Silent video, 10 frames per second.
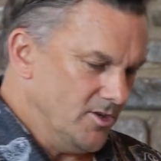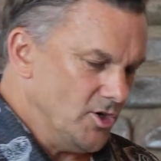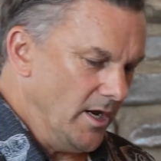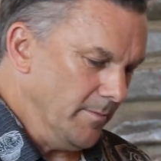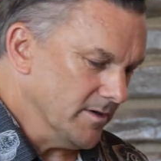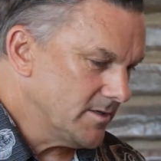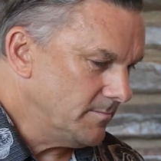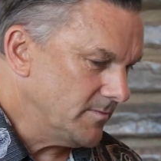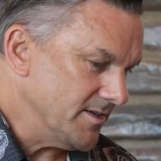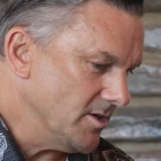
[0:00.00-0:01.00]

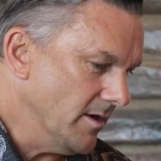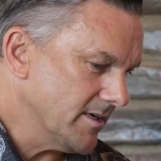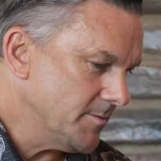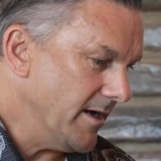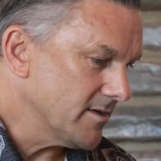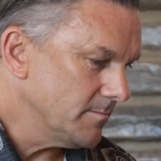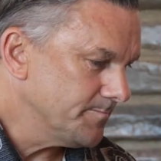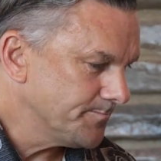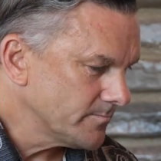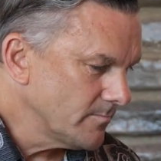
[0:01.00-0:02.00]
chambers, as you'd expect.
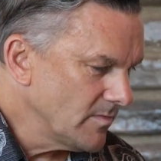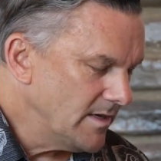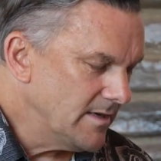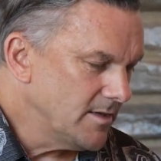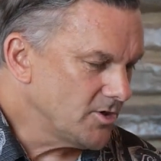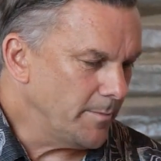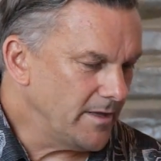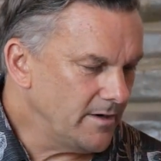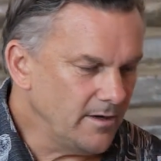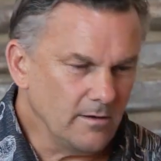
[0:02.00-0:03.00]

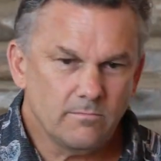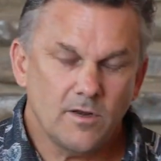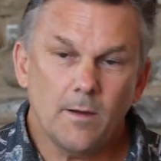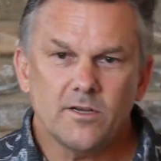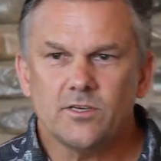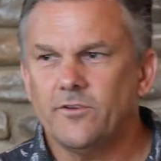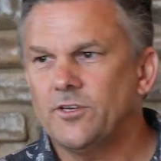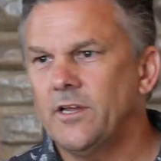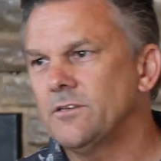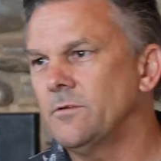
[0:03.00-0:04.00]
Turbidity, not much of a
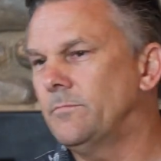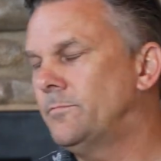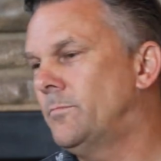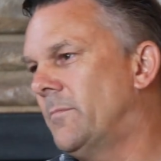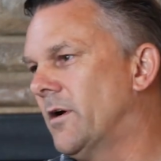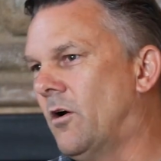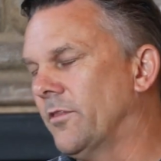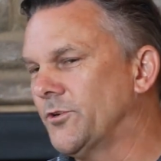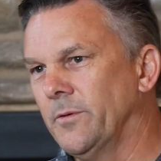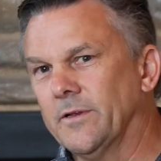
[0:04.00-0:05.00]
change among
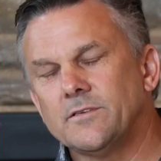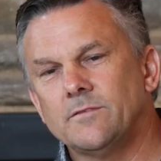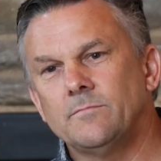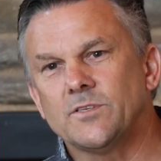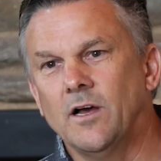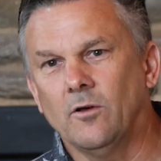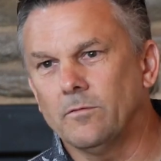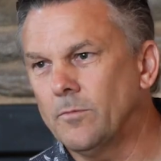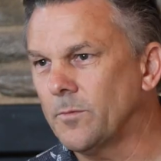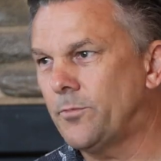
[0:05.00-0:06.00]
all the treatments.
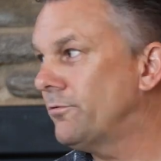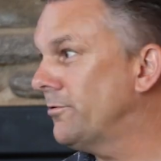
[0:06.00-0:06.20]
So looked